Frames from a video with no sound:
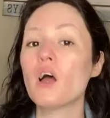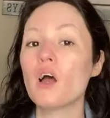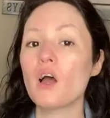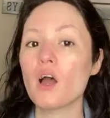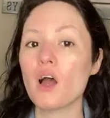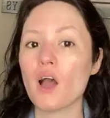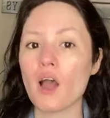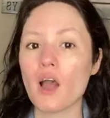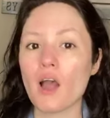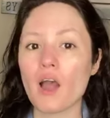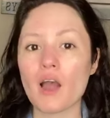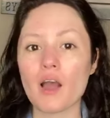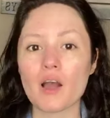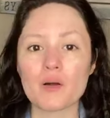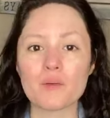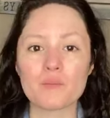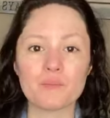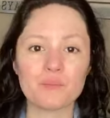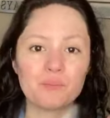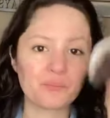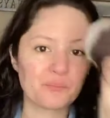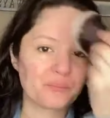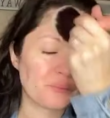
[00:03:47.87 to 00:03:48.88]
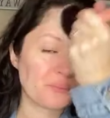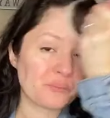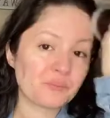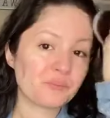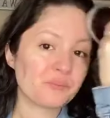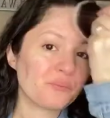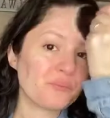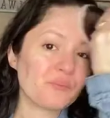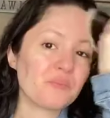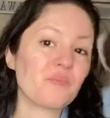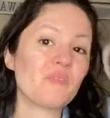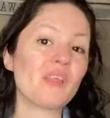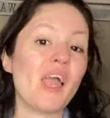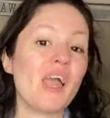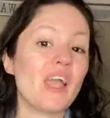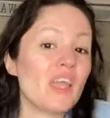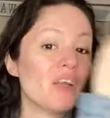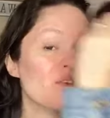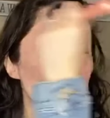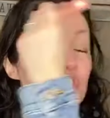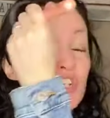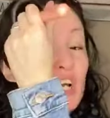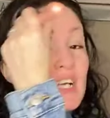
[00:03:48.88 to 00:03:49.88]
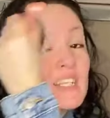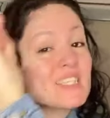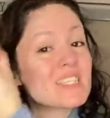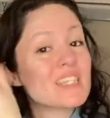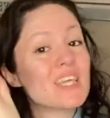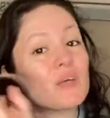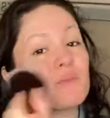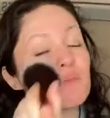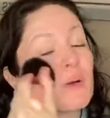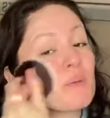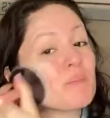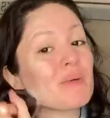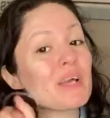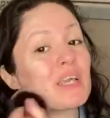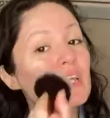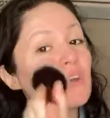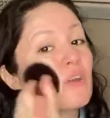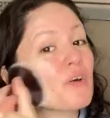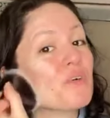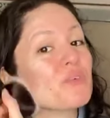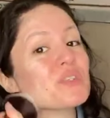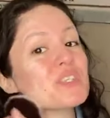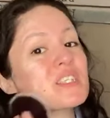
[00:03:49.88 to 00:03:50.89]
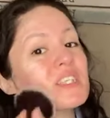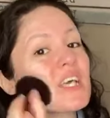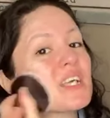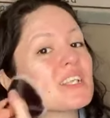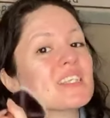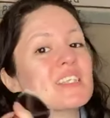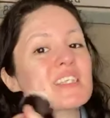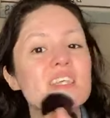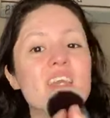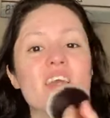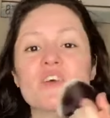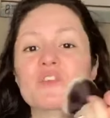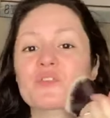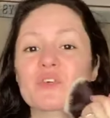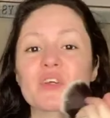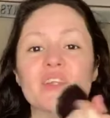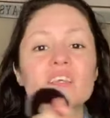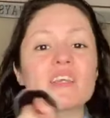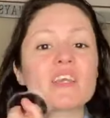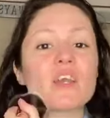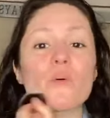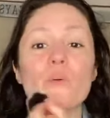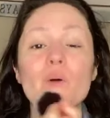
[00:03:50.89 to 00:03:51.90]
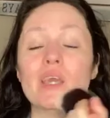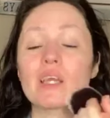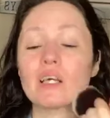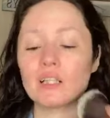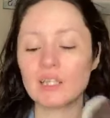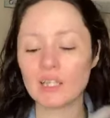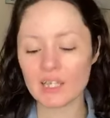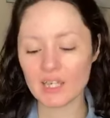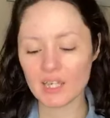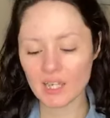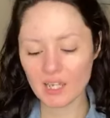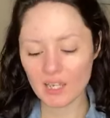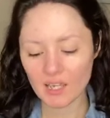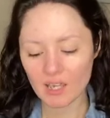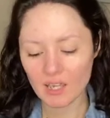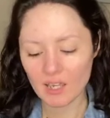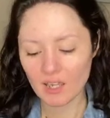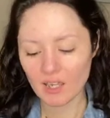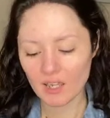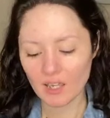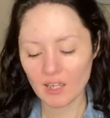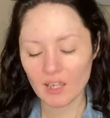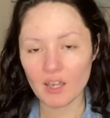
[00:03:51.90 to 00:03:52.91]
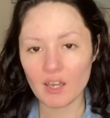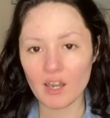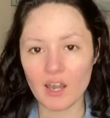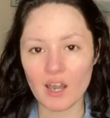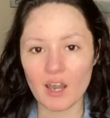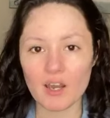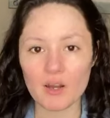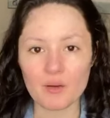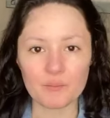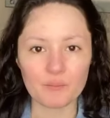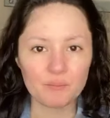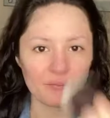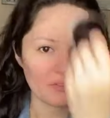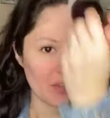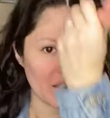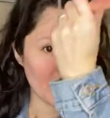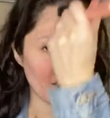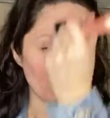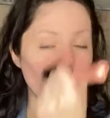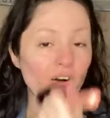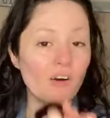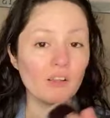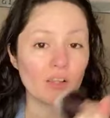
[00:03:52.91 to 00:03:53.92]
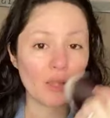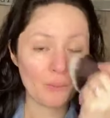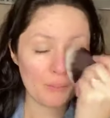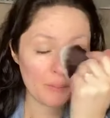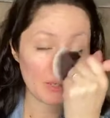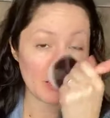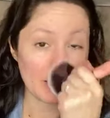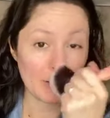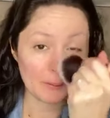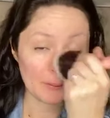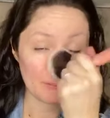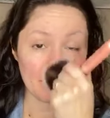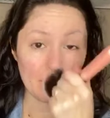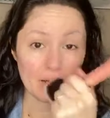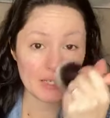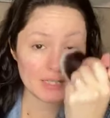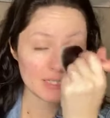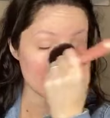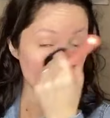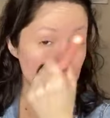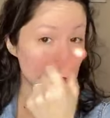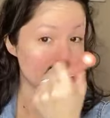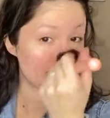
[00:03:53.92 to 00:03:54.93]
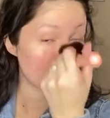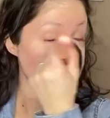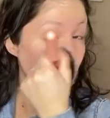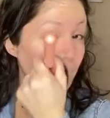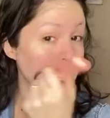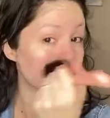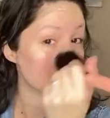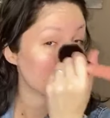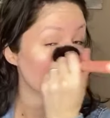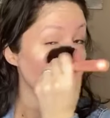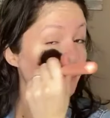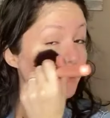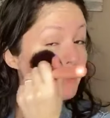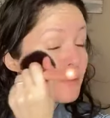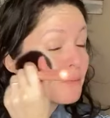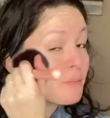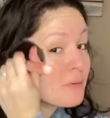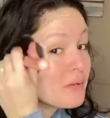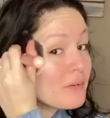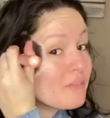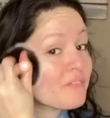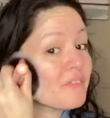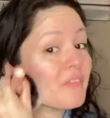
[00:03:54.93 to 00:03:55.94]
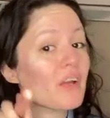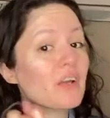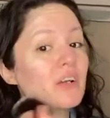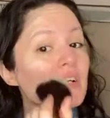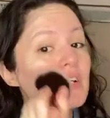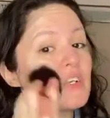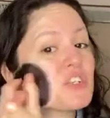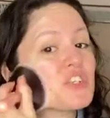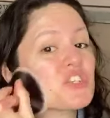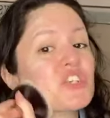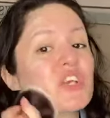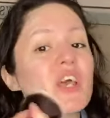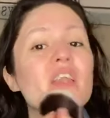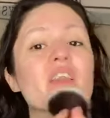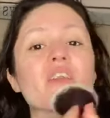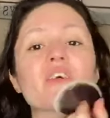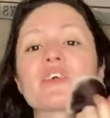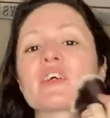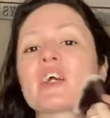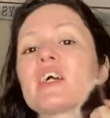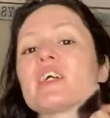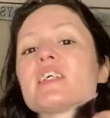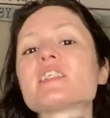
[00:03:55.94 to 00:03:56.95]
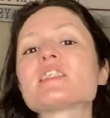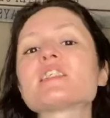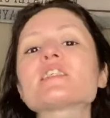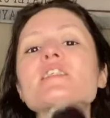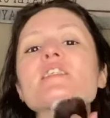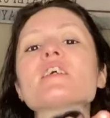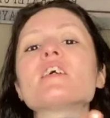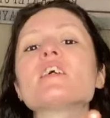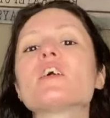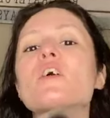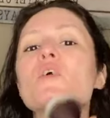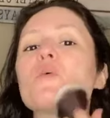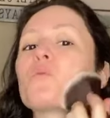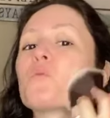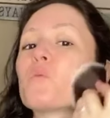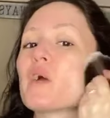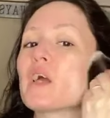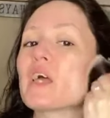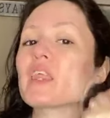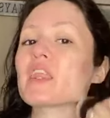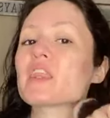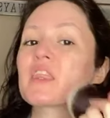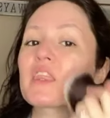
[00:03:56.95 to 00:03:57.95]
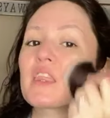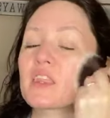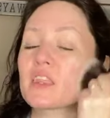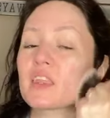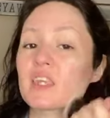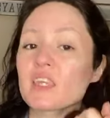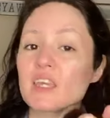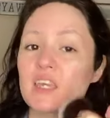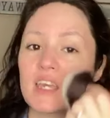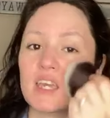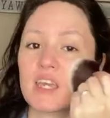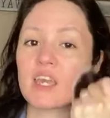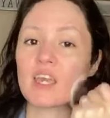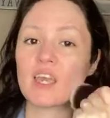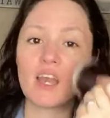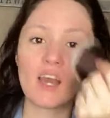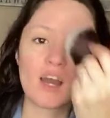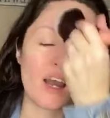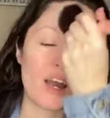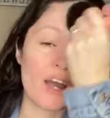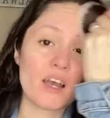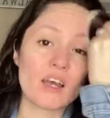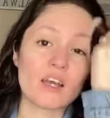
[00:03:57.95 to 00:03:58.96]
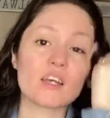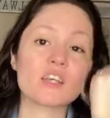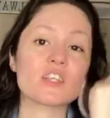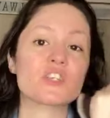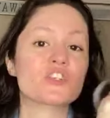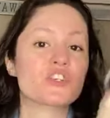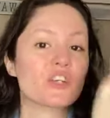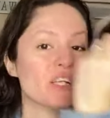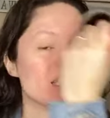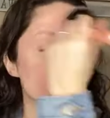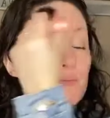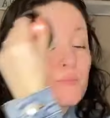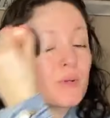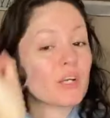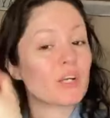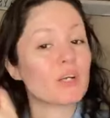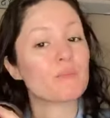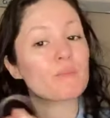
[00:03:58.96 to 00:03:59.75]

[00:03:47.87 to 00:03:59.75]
I have dry skin, but my nose tends to get really oily, like all up here in my T-zone. So you want to be very generous with the transparent